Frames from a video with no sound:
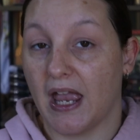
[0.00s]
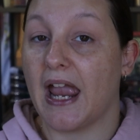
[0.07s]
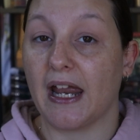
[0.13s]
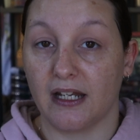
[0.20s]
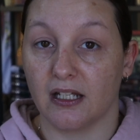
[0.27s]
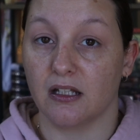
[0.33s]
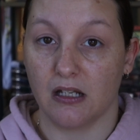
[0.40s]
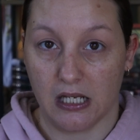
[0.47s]

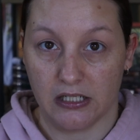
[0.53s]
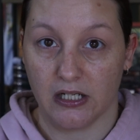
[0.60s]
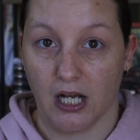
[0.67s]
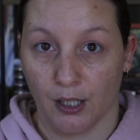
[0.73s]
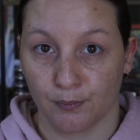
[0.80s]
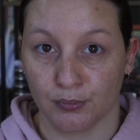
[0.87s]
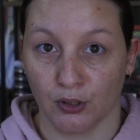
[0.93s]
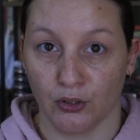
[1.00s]
edit and
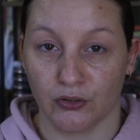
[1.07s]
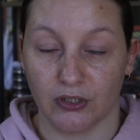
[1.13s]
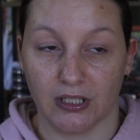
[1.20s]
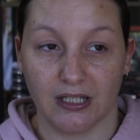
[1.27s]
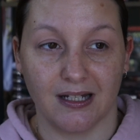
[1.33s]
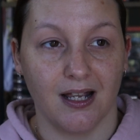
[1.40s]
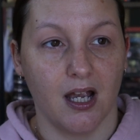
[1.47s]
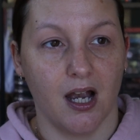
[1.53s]
upload
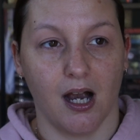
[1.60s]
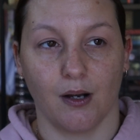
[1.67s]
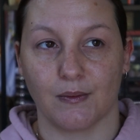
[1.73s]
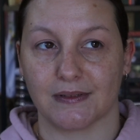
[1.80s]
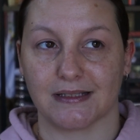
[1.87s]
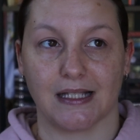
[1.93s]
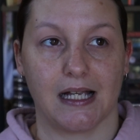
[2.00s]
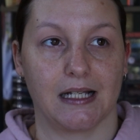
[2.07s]
it, I
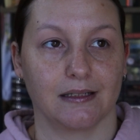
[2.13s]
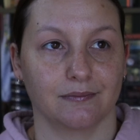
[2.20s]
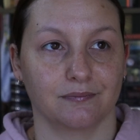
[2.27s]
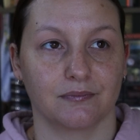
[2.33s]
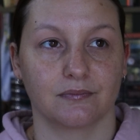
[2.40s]
was like,